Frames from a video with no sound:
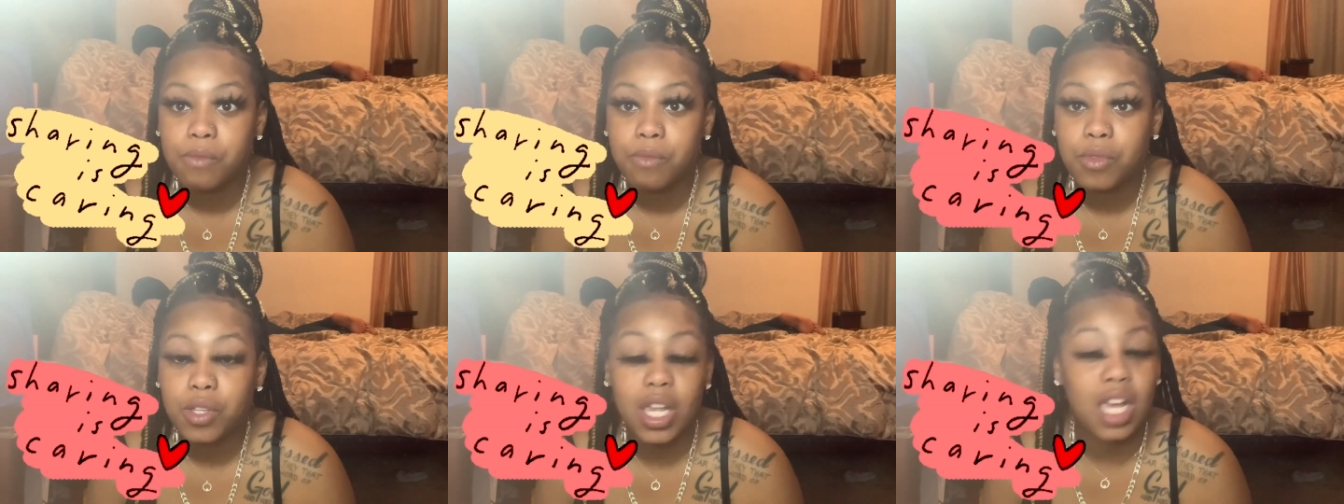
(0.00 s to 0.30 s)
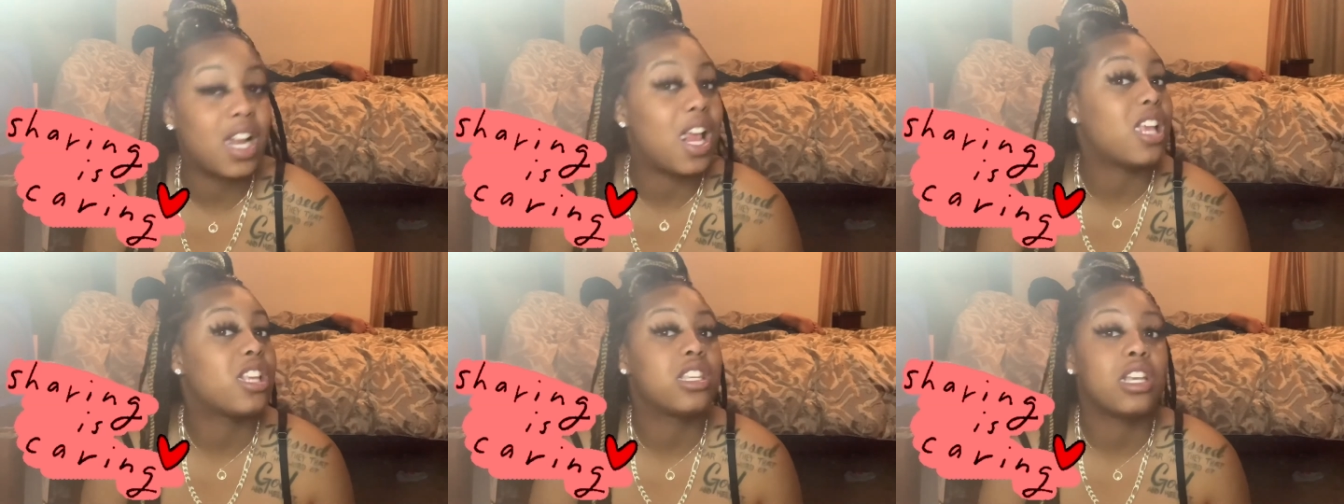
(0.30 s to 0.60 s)
And
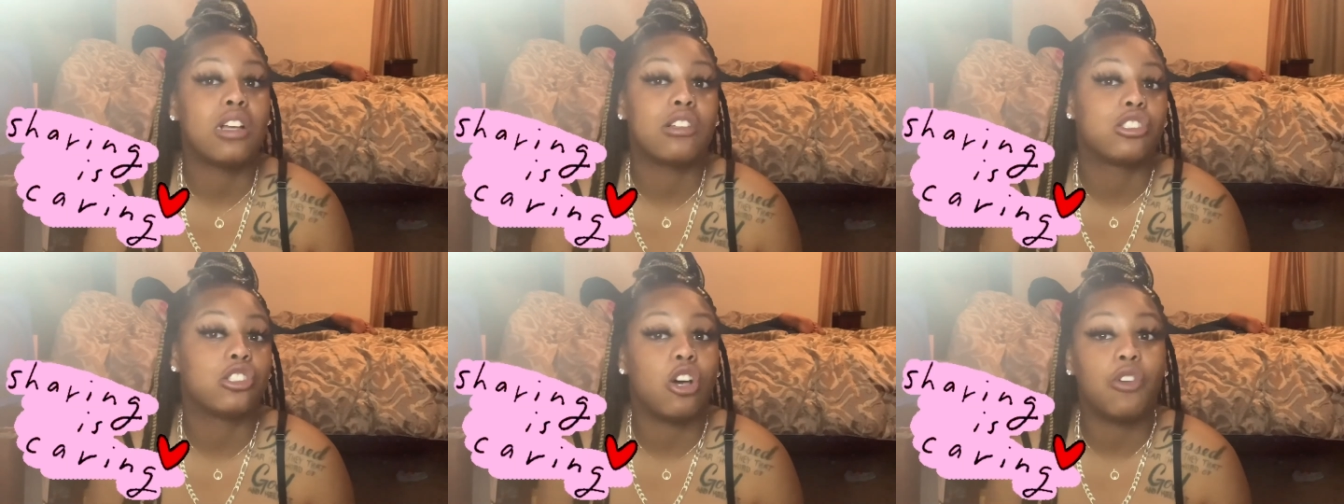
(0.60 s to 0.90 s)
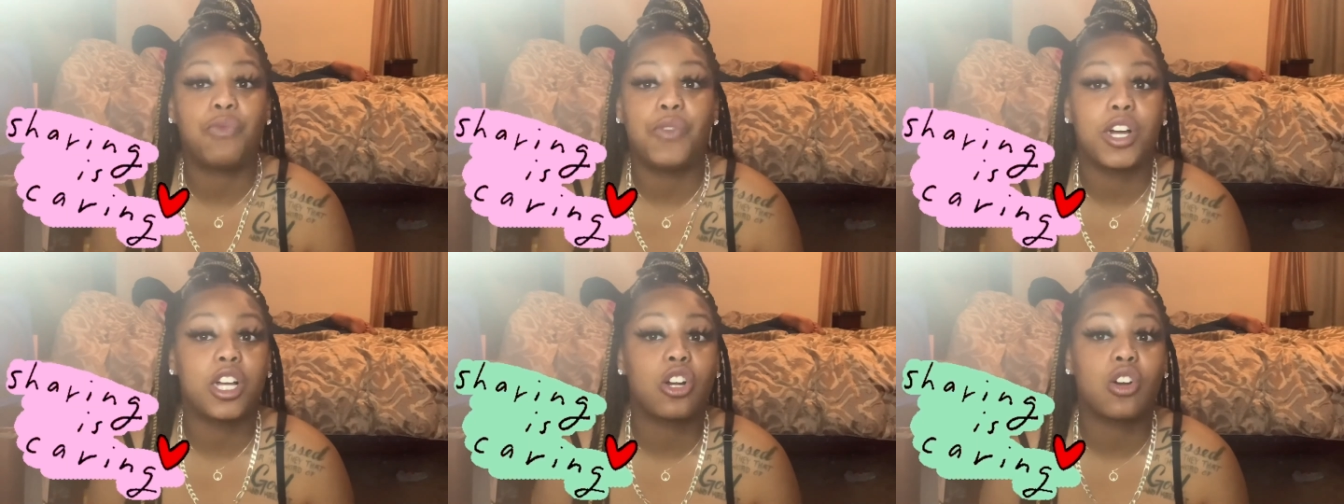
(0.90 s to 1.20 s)
that sounds so
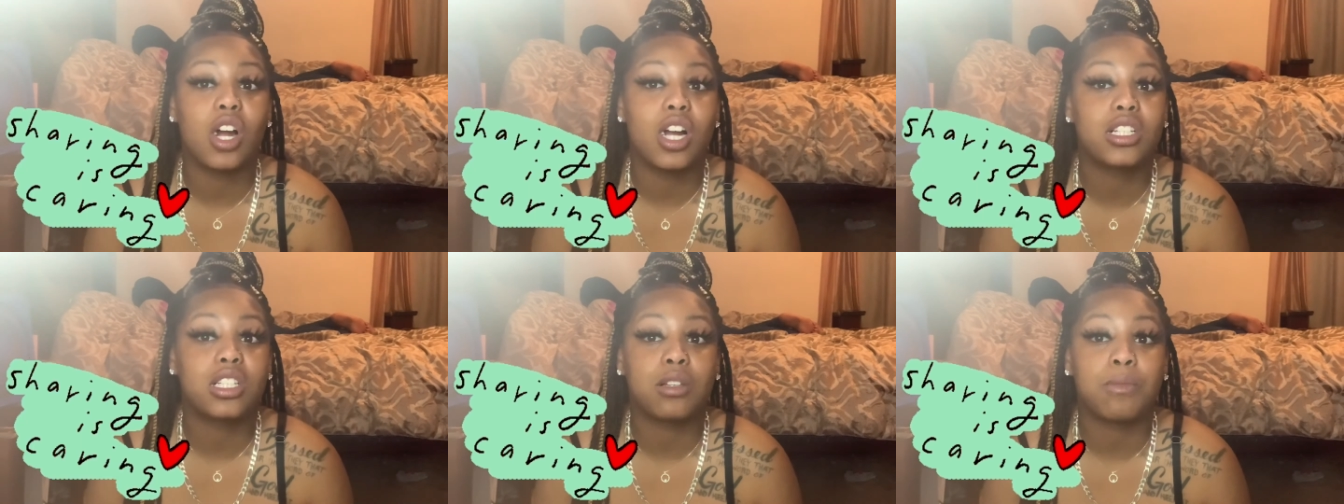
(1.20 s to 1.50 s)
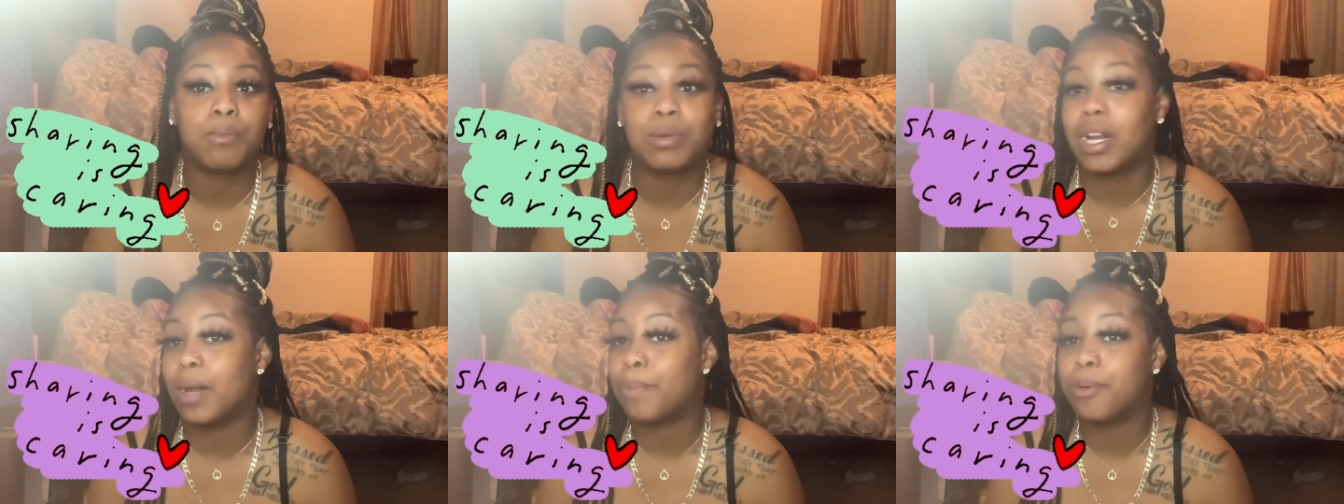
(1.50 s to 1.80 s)
fucking crazy, but
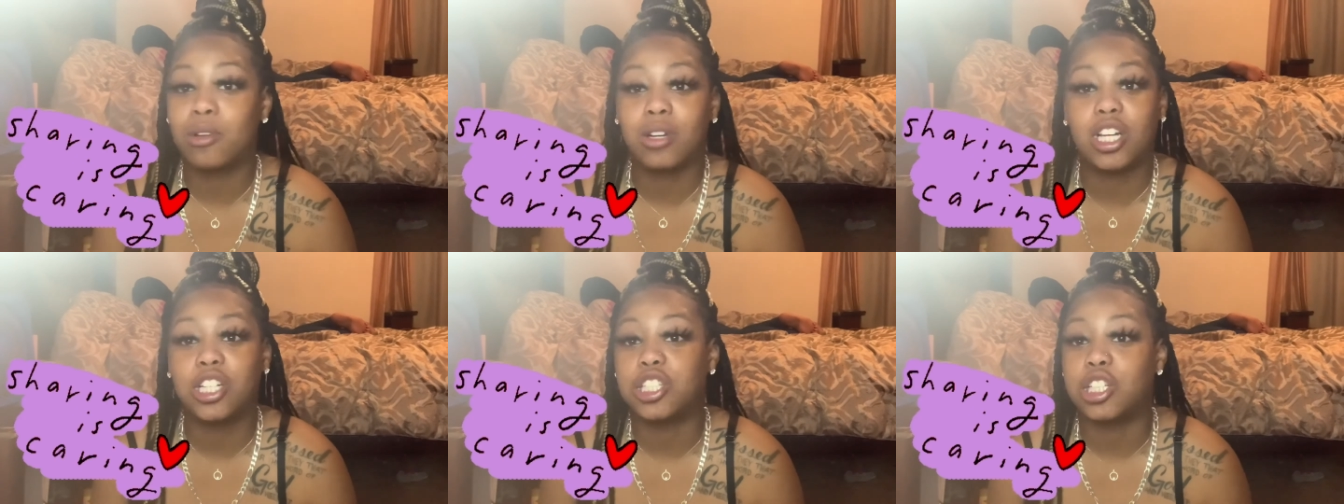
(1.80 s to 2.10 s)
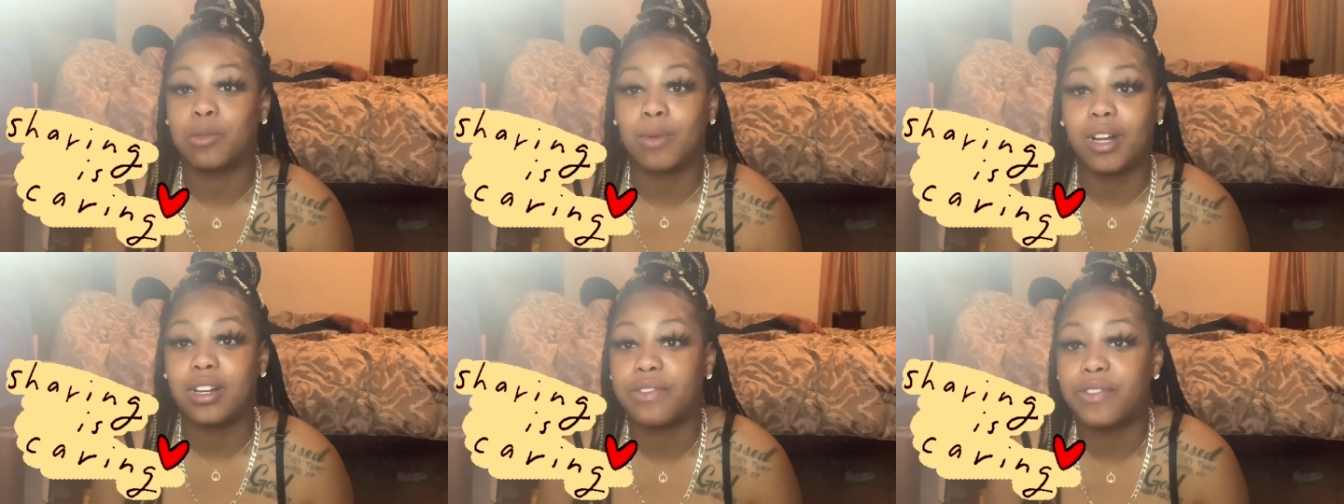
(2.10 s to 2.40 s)
I peel that shit
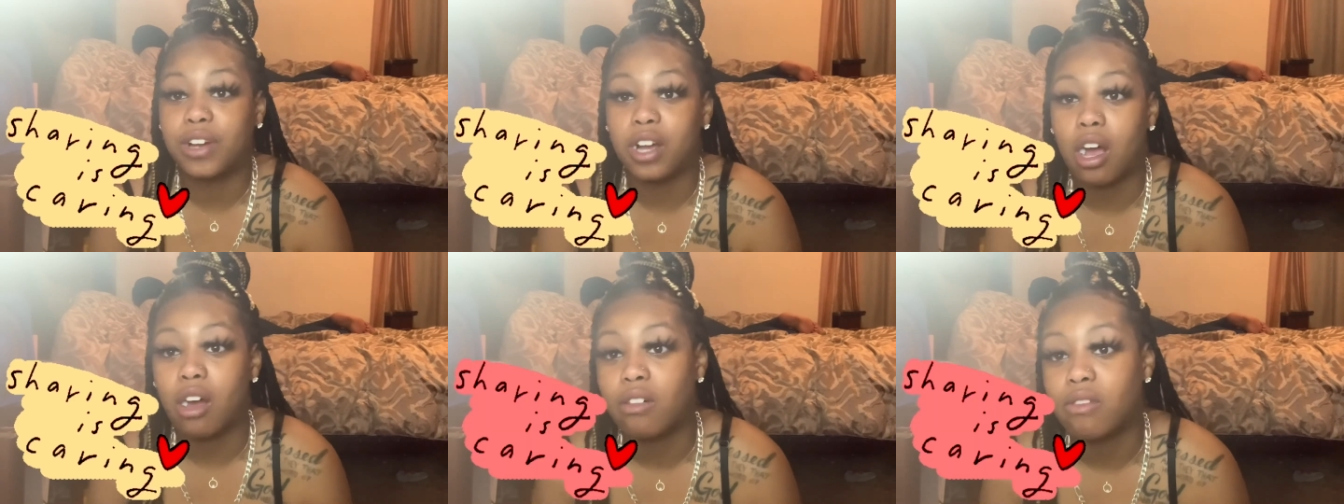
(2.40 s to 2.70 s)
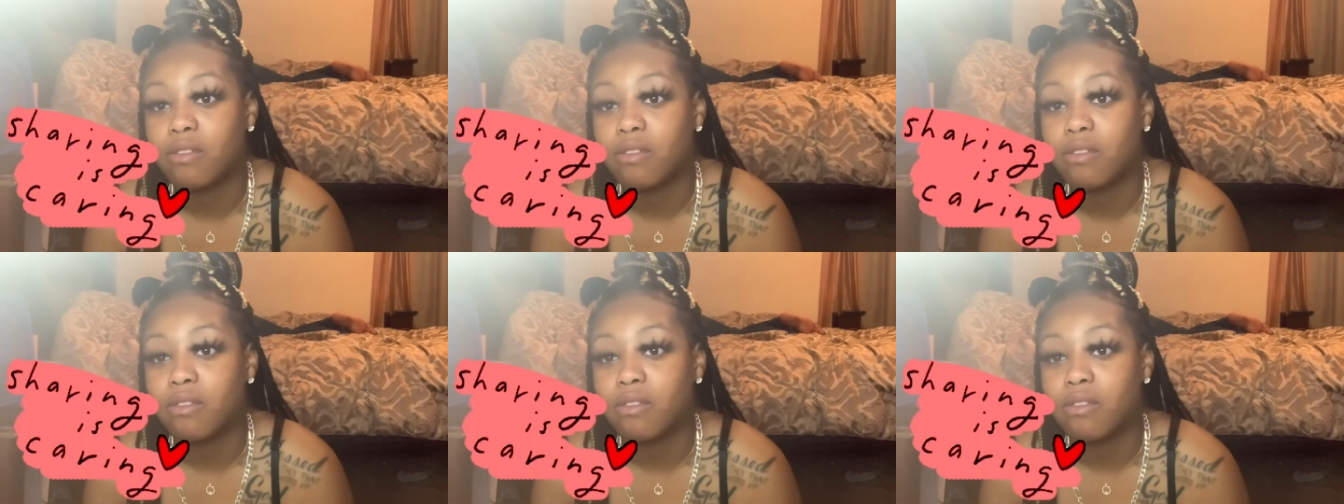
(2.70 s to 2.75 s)
right the fuck off.